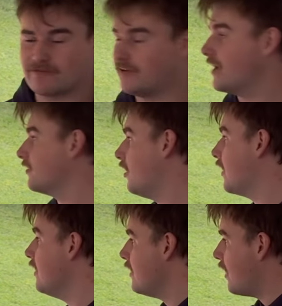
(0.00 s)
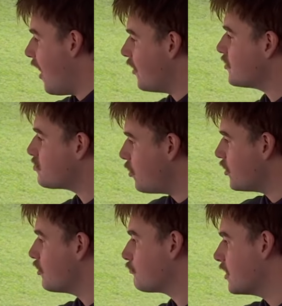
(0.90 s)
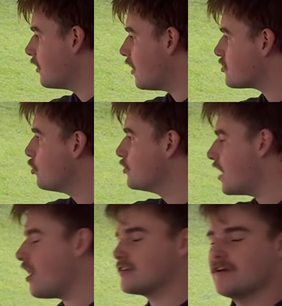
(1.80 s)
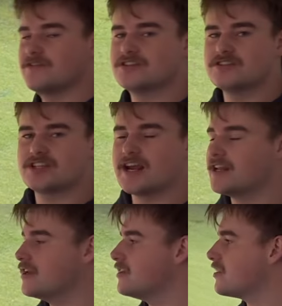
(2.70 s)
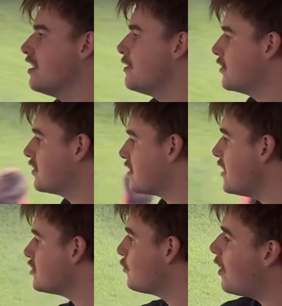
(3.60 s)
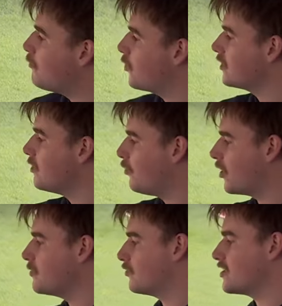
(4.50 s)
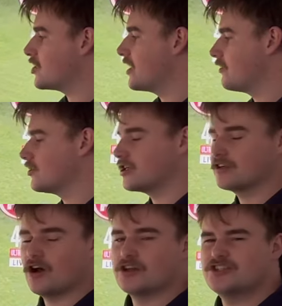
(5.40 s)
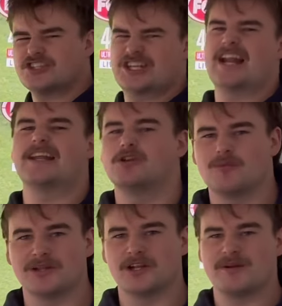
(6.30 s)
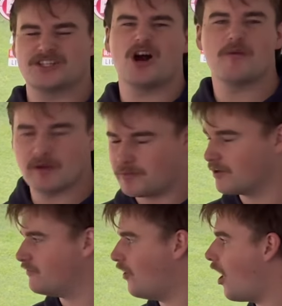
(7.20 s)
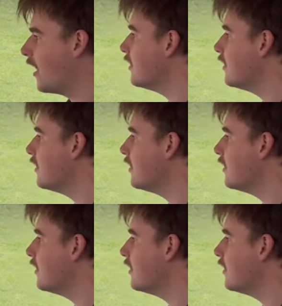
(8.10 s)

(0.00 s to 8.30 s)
flank line. And I just want you to realise who Dante Vicentini is, because he's the one putting the body pressure here on Cincotta, just getting into him a little bit, showing him a bit of fight.